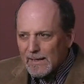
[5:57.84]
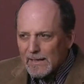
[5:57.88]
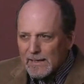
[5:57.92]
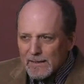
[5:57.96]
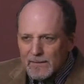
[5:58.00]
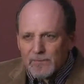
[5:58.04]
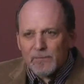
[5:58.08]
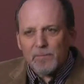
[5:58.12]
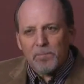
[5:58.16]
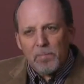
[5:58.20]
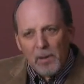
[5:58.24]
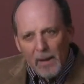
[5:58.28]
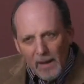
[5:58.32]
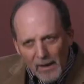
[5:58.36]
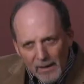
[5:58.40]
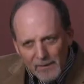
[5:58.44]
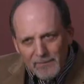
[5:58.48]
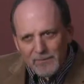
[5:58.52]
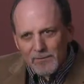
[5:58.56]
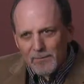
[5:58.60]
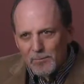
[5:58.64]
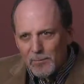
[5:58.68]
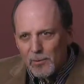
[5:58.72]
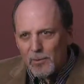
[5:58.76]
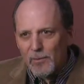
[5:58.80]
It's
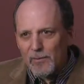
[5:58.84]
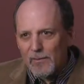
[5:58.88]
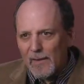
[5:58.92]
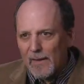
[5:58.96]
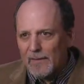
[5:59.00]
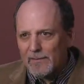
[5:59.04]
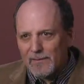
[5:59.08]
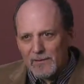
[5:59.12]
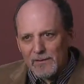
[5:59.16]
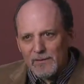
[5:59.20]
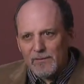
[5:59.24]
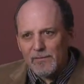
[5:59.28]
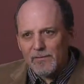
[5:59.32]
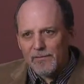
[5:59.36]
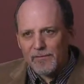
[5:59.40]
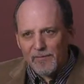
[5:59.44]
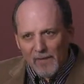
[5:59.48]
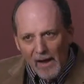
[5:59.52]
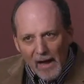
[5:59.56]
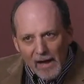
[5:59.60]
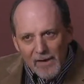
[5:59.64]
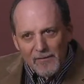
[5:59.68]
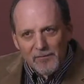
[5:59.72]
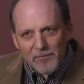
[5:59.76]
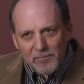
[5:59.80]
possible that these
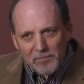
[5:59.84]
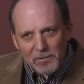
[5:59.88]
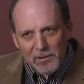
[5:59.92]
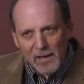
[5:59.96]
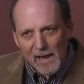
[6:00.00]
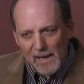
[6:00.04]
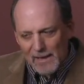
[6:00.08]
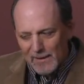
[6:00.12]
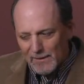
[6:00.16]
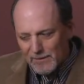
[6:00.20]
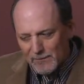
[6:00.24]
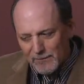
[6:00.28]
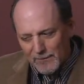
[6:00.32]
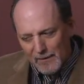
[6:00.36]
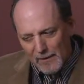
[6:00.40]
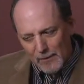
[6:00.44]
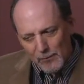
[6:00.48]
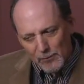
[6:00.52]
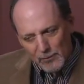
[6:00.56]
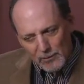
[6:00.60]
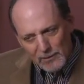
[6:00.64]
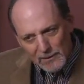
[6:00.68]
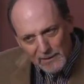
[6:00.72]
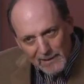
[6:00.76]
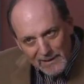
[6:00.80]
five planets that
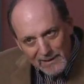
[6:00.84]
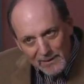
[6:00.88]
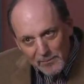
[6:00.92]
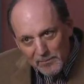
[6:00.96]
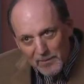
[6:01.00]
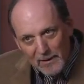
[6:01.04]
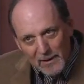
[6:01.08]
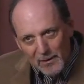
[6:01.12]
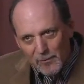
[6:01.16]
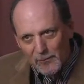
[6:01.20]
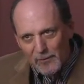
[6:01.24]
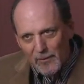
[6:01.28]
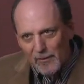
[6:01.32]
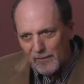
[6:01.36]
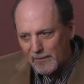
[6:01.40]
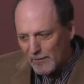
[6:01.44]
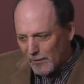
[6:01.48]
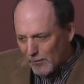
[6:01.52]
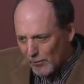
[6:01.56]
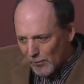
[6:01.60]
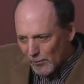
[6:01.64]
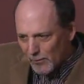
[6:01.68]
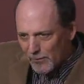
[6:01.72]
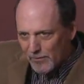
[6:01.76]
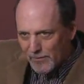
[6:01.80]
are a little bigger than the
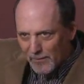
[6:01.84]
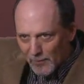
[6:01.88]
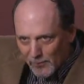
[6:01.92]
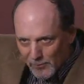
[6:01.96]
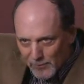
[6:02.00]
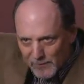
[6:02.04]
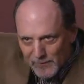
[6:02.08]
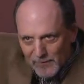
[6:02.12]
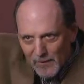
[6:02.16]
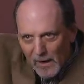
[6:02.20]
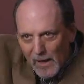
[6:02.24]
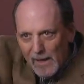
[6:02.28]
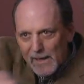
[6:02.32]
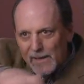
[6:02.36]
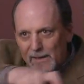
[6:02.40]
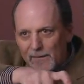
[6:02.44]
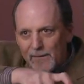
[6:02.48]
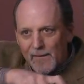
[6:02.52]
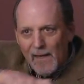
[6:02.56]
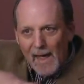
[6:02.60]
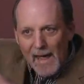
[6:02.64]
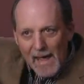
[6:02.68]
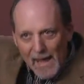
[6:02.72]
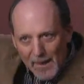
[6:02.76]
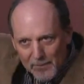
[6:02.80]
Earth that reside in
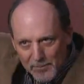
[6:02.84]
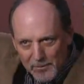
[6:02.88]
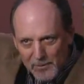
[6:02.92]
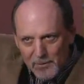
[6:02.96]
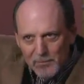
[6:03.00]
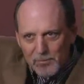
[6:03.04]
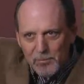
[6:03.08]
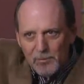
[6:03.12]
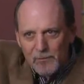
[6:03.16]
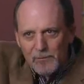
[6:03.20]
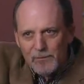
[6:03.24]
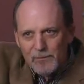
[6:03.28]
the habitable